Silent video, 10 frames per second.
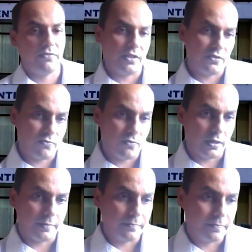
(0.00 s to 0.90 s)
than the
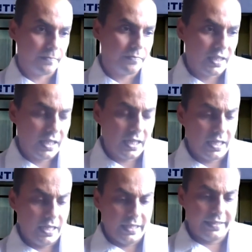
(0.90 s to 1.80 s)
previous one.
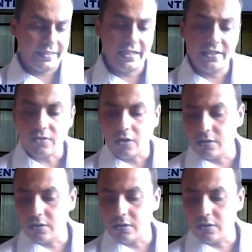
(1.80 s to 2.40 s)
There is